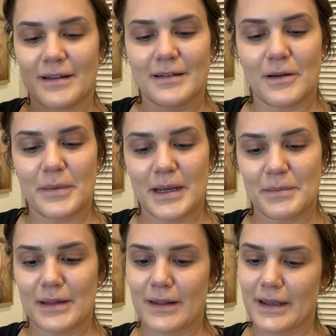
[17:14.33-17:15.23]
y'all might
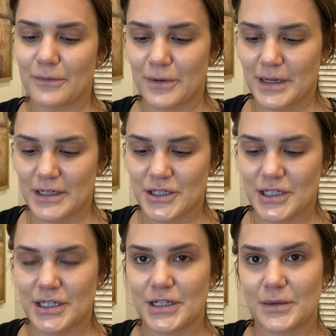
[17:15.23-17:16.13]
be like, what is
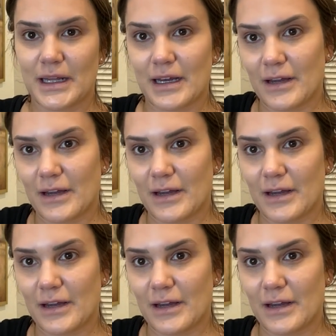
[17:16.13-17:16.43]
she doing?